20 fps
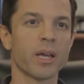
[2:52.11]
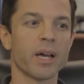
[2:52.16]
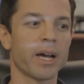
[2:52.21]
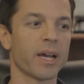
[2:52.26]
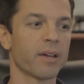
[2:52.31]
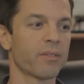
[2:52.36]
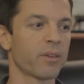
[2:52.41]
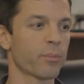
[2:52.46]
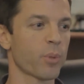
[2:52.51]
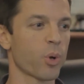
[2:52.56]

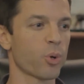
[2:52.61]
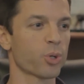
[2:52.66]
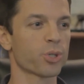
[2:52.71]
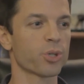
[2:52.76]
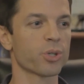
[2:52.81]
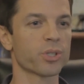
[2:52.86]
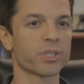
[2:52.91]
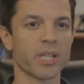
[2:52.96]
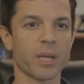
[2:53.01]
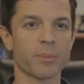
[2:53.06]
I have
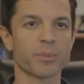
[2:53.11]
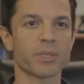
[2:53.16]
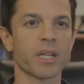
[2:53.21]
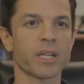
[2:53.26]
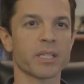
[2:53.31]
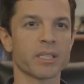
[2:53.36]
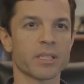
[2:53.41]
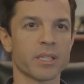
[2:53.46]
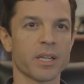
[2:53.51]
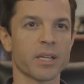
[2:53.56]
emotional
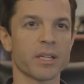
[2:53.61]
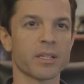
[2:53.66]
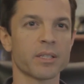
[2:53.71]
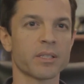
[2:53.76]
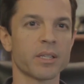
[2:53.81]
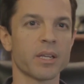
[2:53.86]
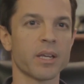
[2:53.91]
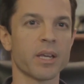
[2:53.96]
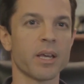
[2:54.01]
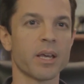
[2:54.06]
same-sex needs.